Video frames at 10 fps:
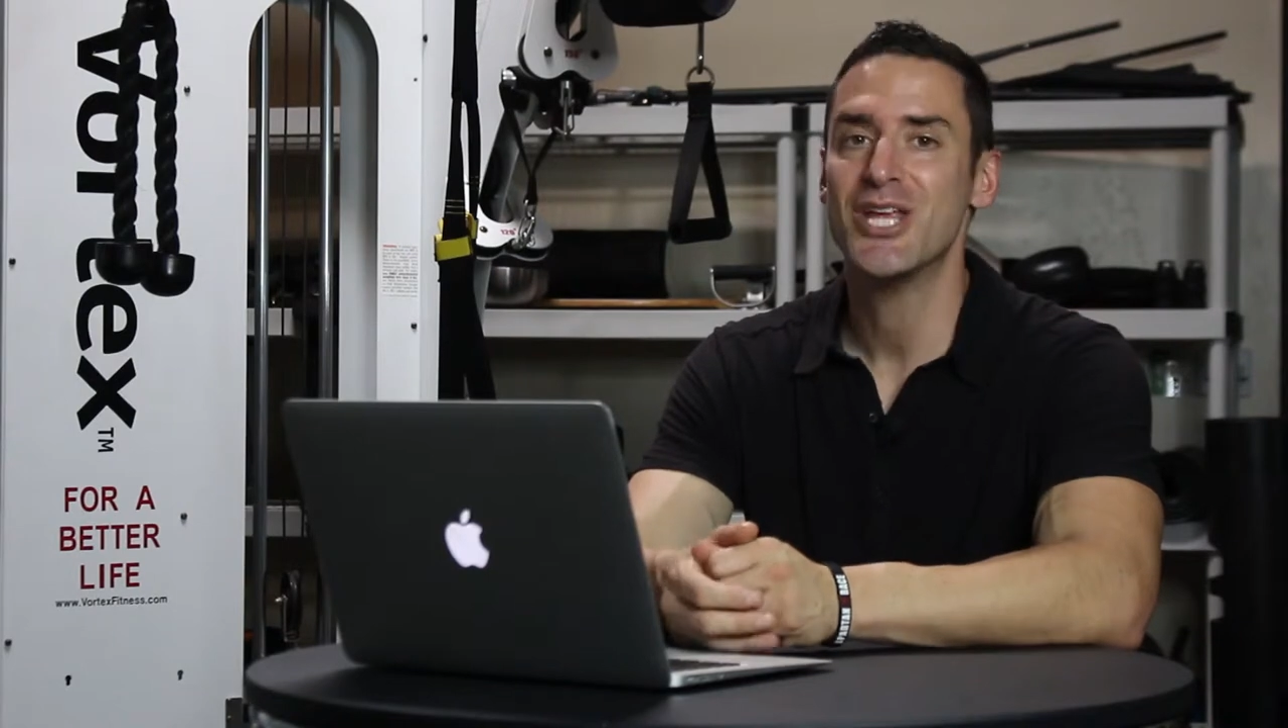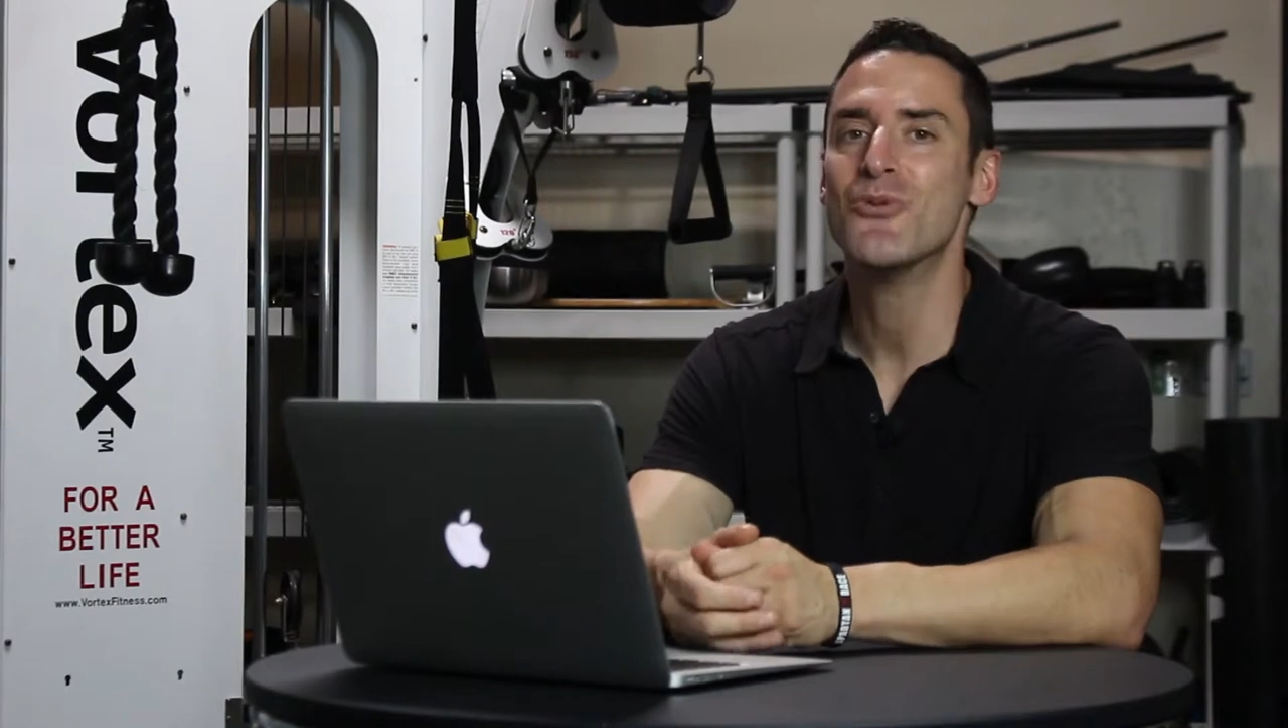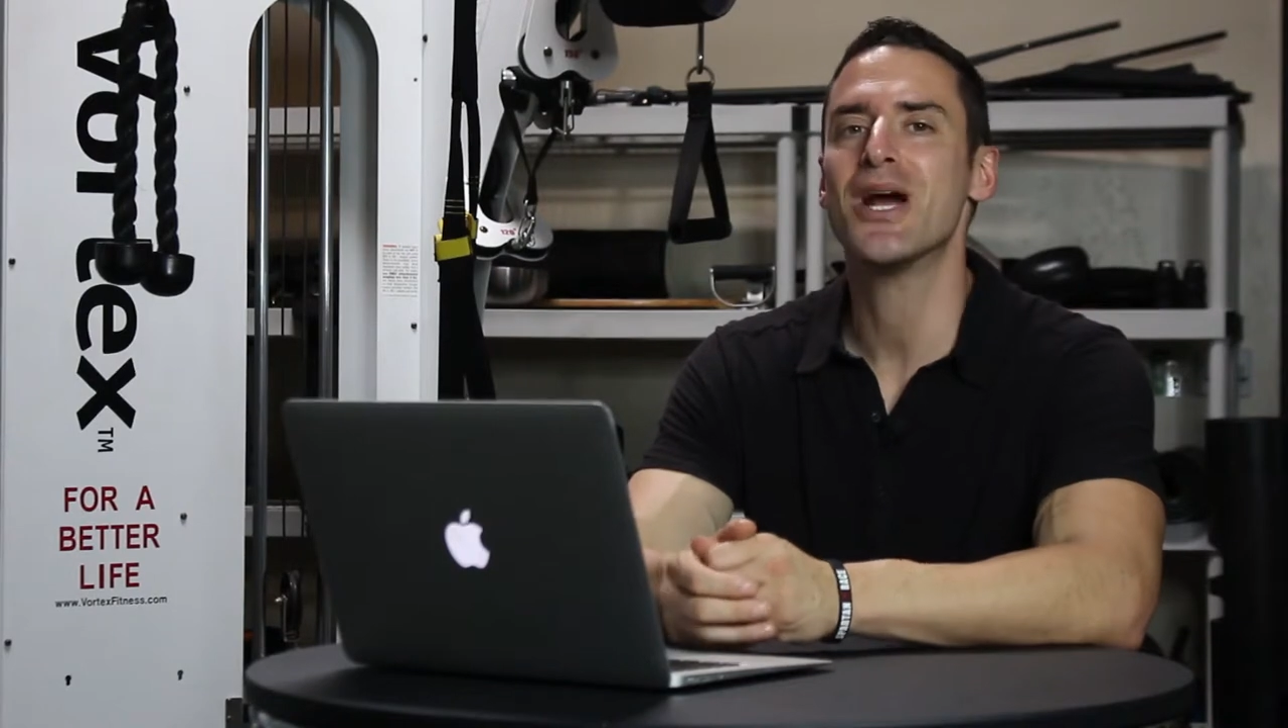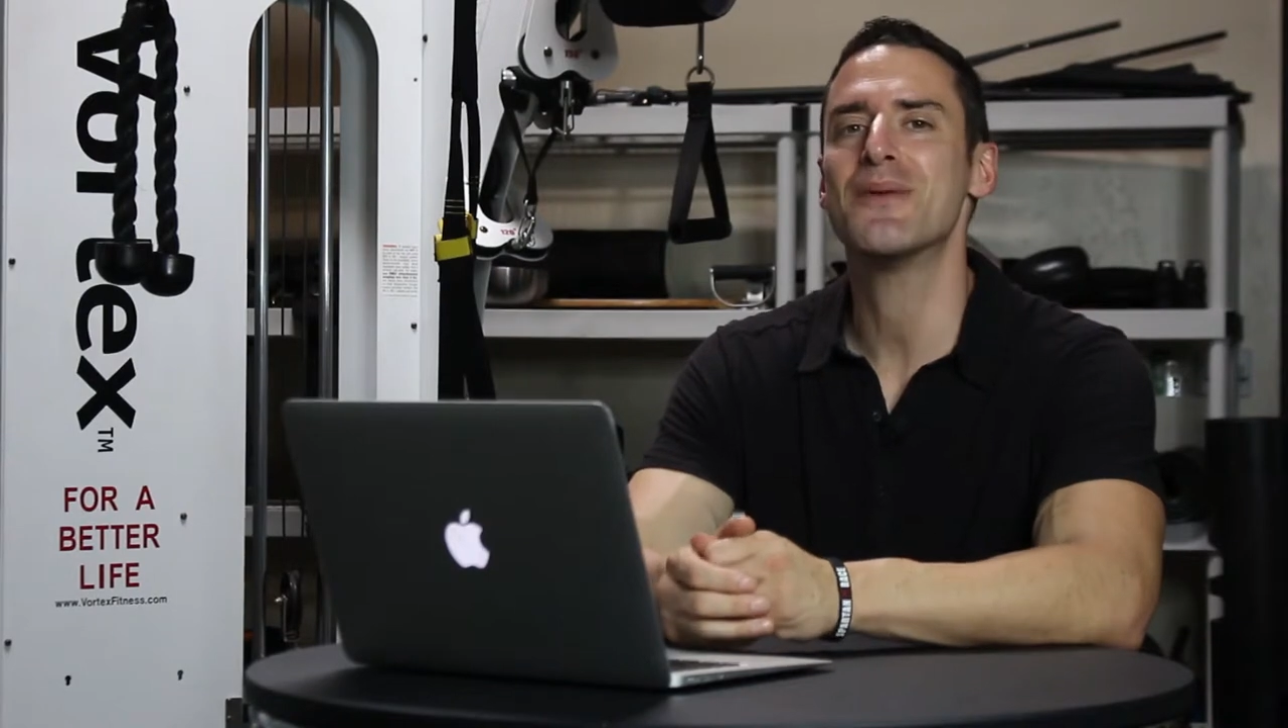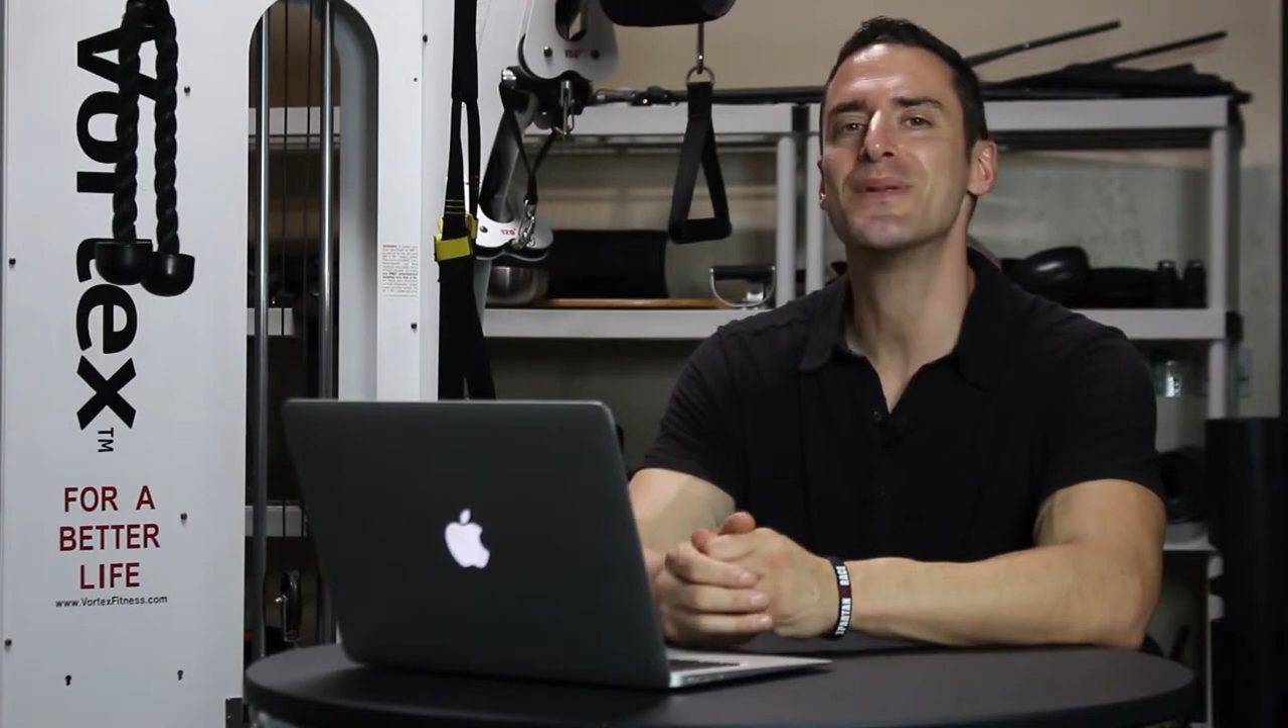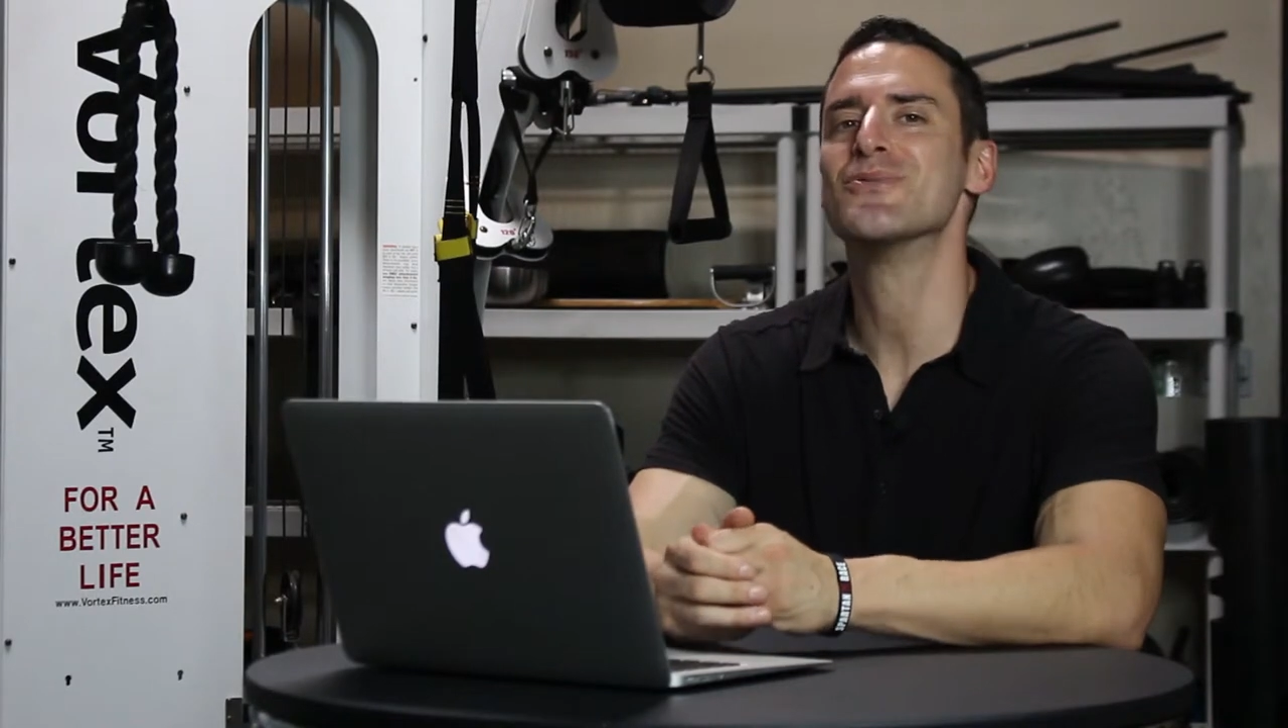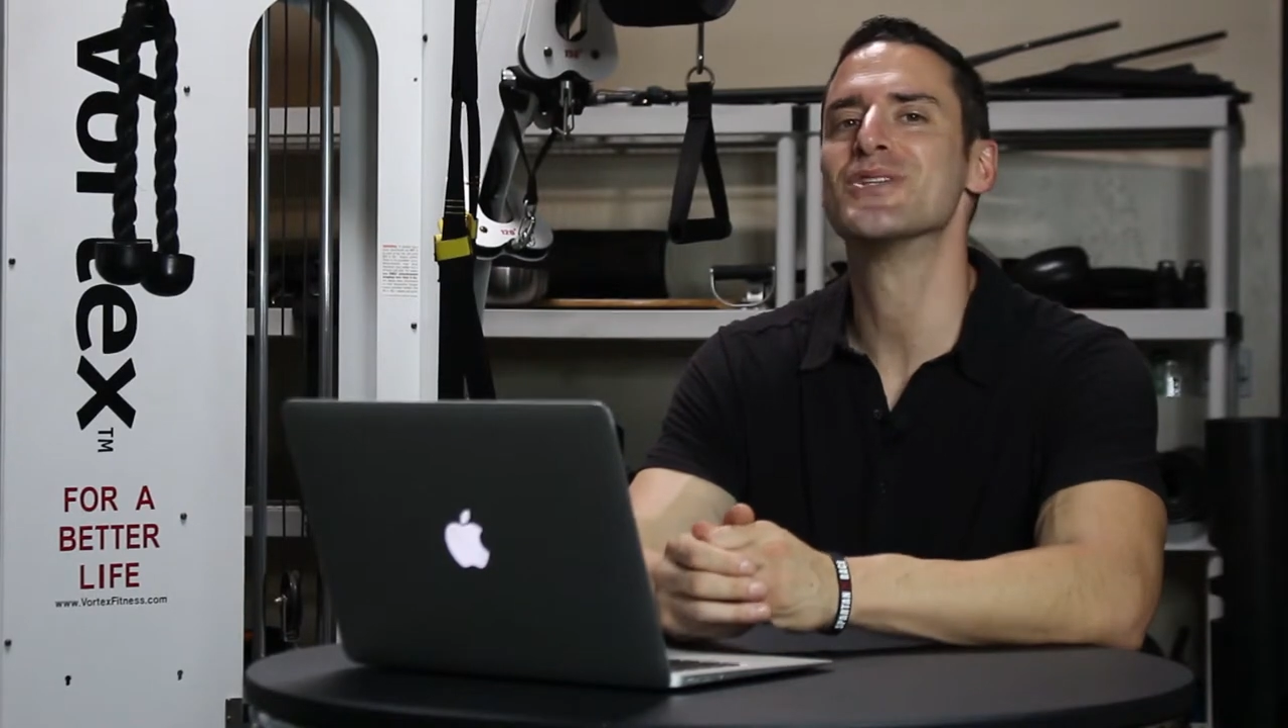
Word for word: You want to be able